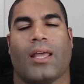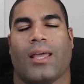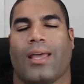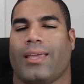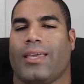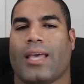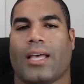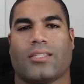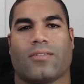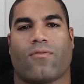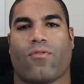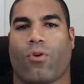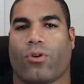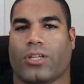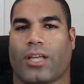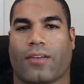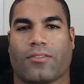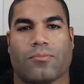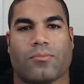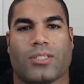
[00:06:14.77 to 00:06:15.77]
Yes, of course,
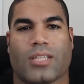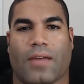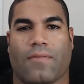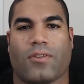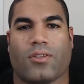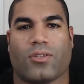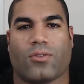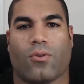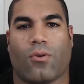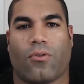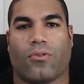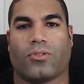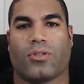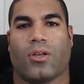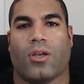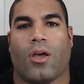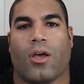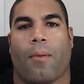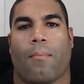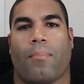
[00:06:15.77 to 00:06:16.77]
have some safety schools.
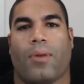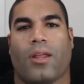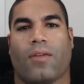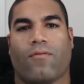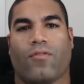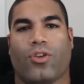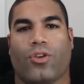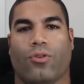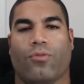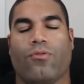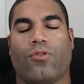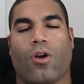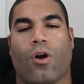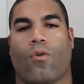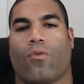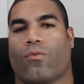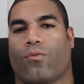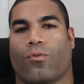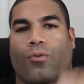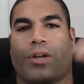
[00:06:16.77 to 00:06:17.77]
But if you
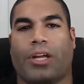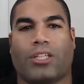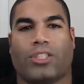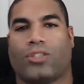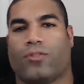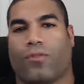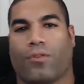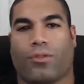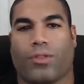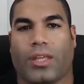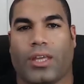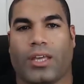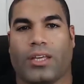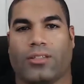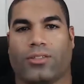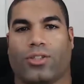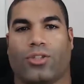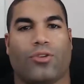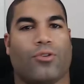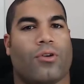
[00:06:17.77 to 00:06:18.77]
don't reach for
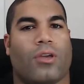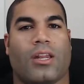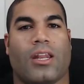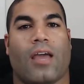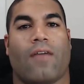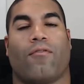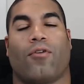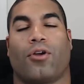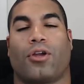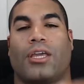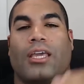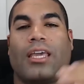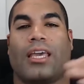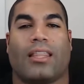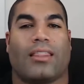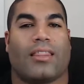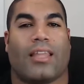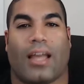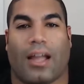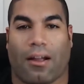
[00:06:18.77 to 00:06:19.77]
things, you can never
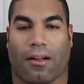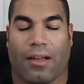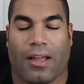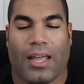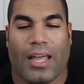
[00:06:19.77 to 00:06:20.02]
get there.